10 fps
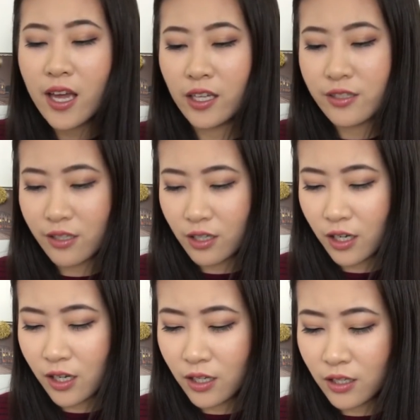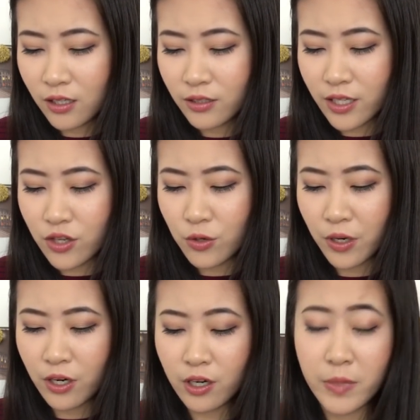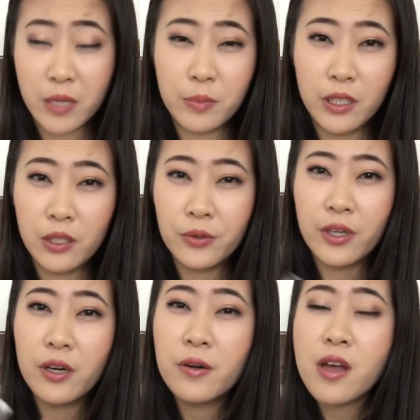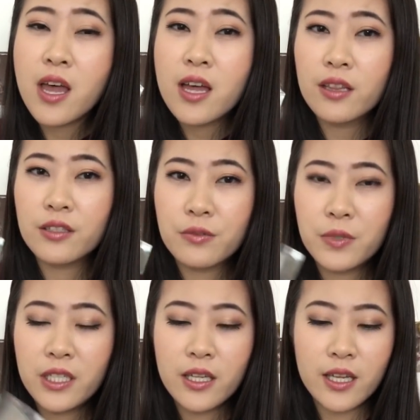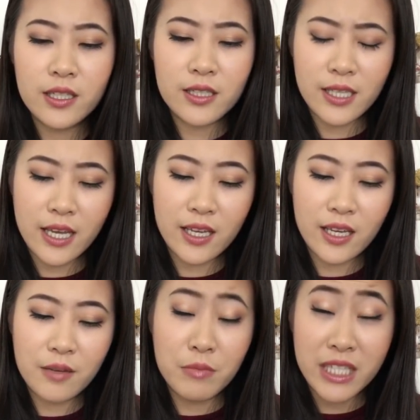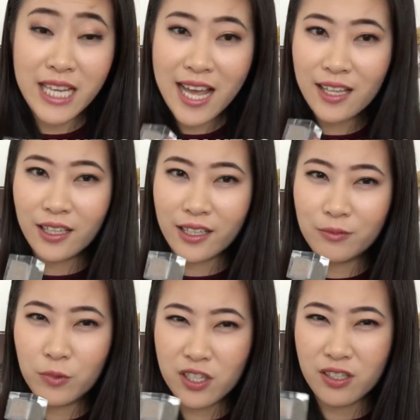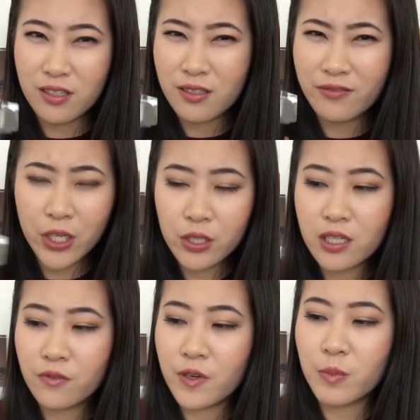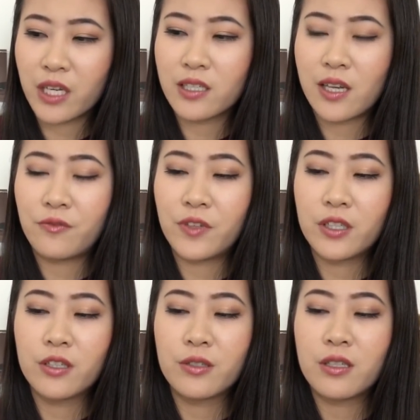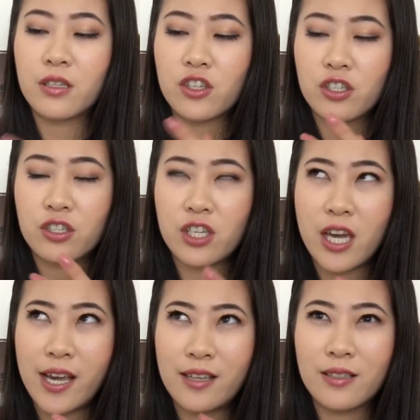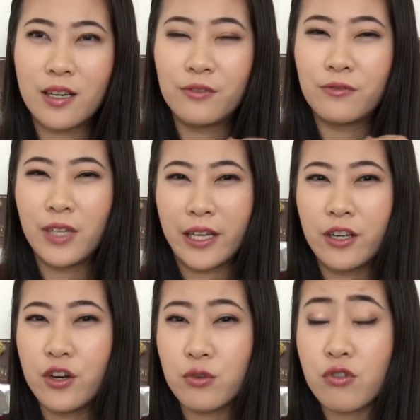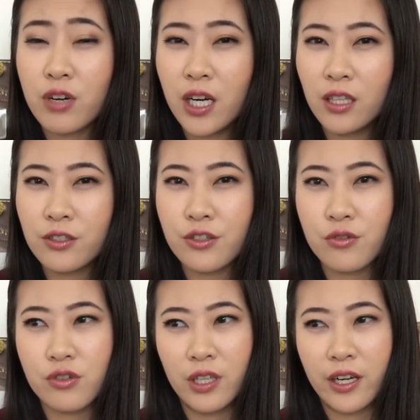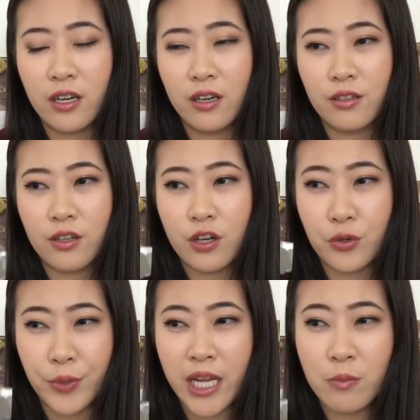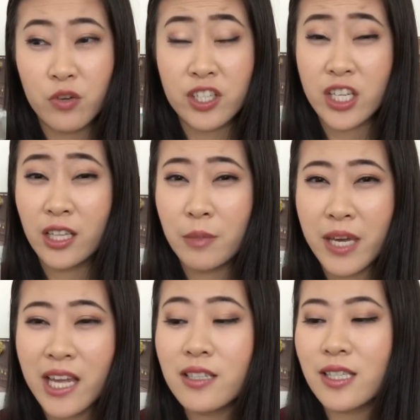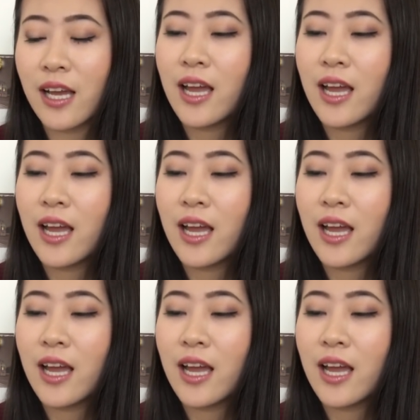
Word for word: It's called You Heard About Pluto. This one, it's a metallic, which is very different because I feel those shades of like neutral colors usually are cream or jelly base.